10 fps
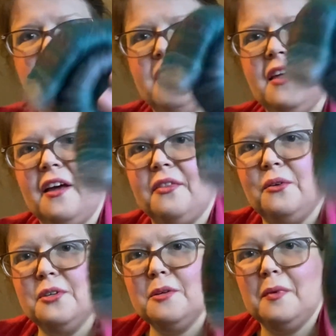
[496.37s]
Yeah,
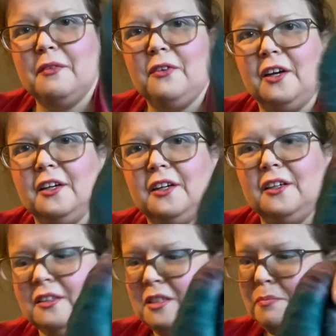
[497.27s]
those would be fun
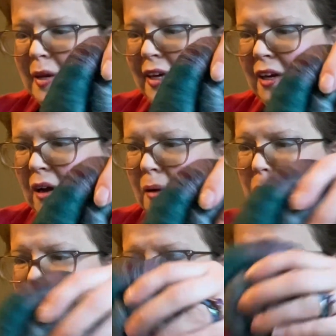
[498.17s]
to spin up.
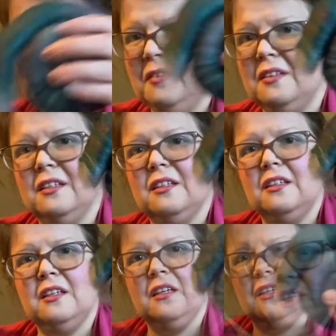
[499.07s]

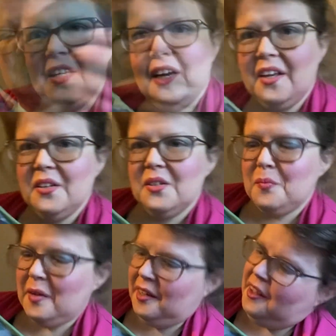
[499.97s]
Yeah, this will
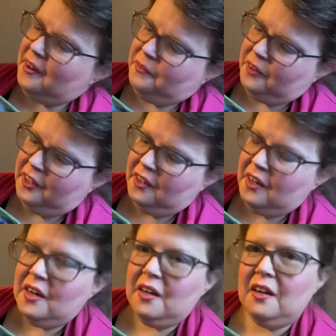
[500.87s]
be a lot of fun.
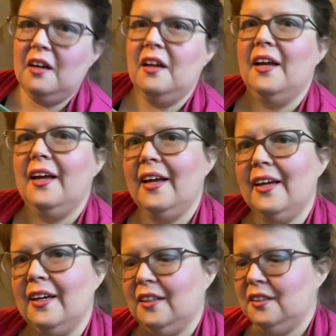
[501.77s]

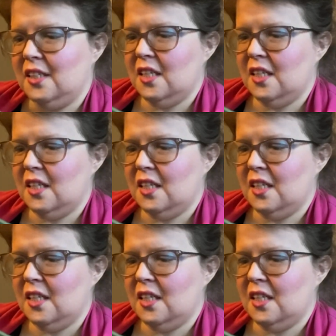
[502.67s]
And